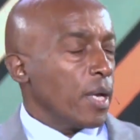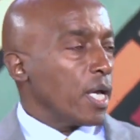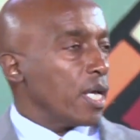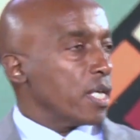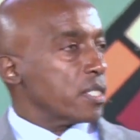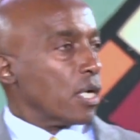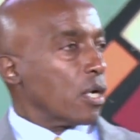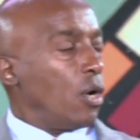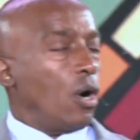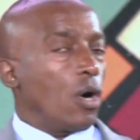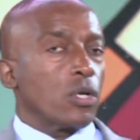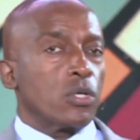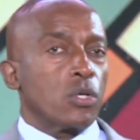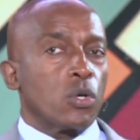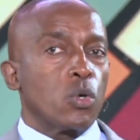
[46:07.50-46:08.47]
is a
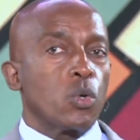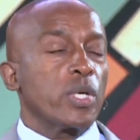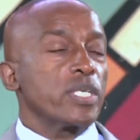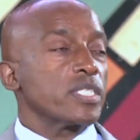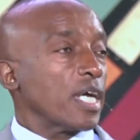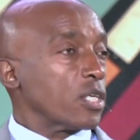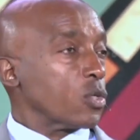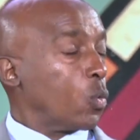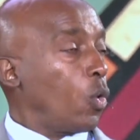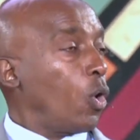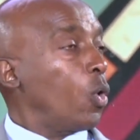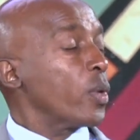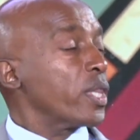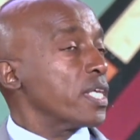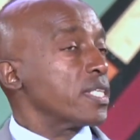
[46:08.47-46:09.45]
God who is at
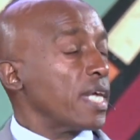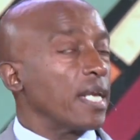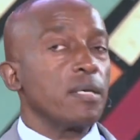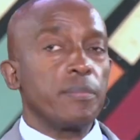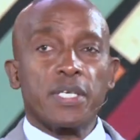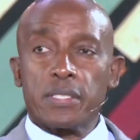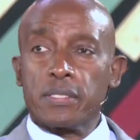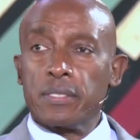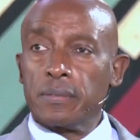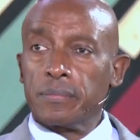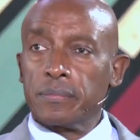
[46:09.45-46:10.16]
war with his enemies.